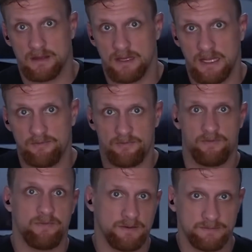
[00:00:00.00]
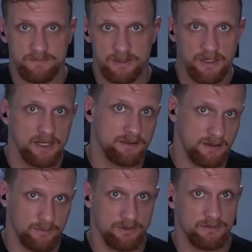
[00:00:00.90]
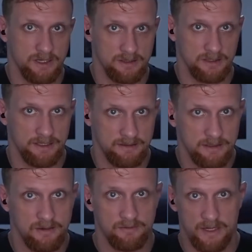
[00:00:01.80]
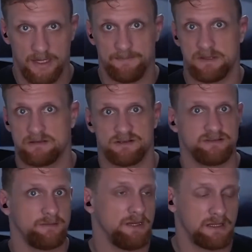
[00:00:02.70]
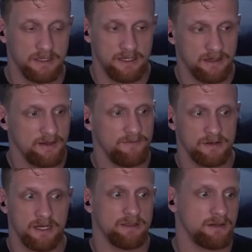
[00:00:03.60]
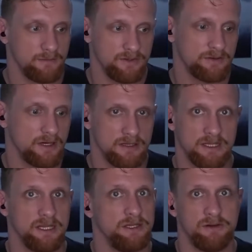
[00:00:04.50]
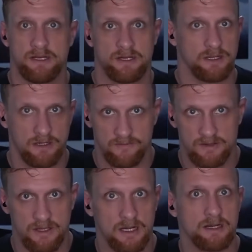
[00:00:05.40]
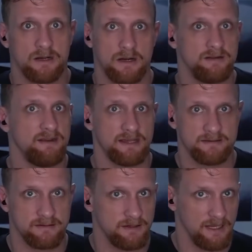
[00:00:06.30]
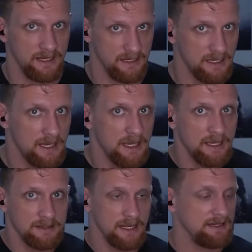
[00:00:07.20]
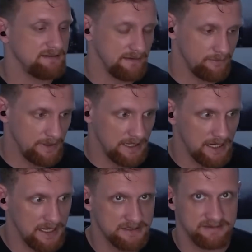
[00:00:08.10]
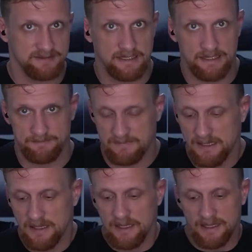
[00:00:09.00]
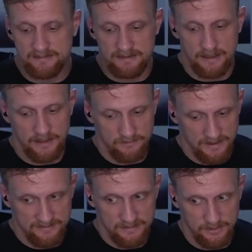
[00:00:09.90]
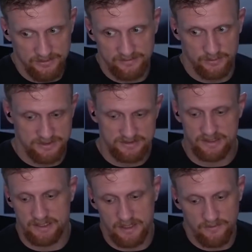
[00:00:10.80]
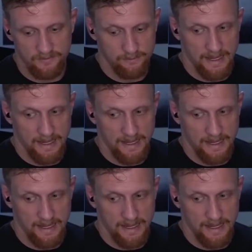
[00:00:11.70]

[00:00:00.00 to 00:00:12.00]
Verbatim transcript: if you're not thermal throttling, right? Just to be clear, if you're not thermal throttling and you get a good overclock in an RTX 3080, 97 mega hash a second isn't unreasonable. So we're just going to go for